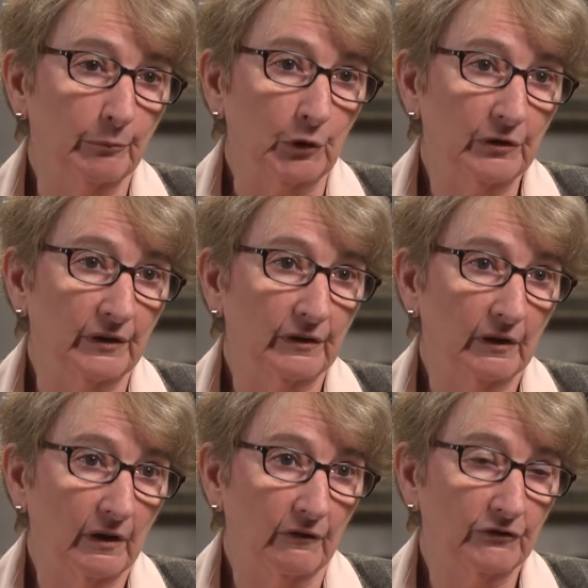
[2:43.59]

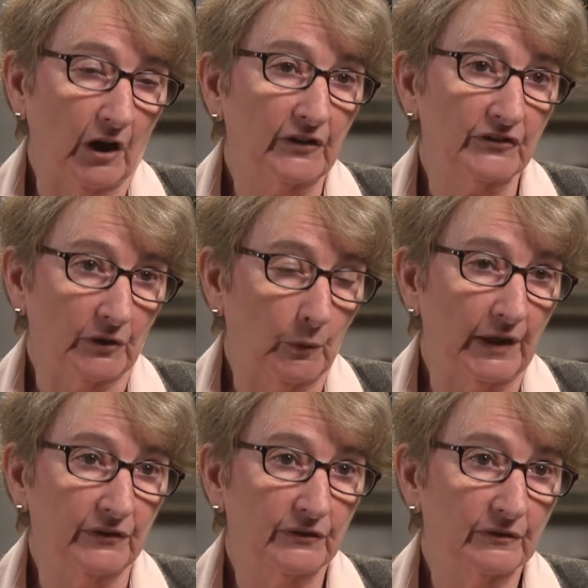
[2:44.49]
burden of toxic
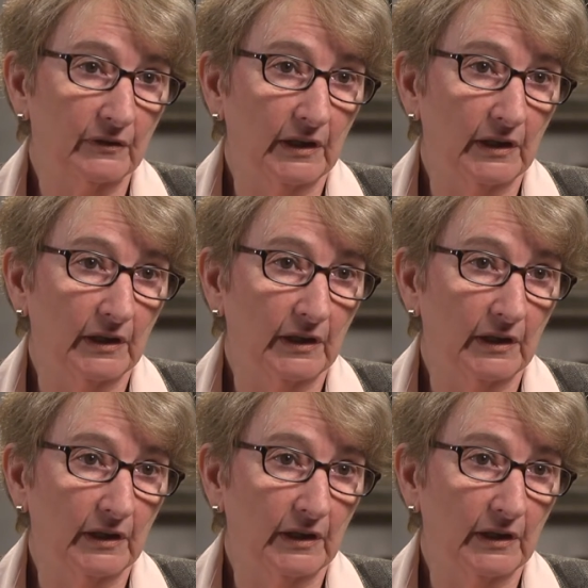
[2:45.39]
waste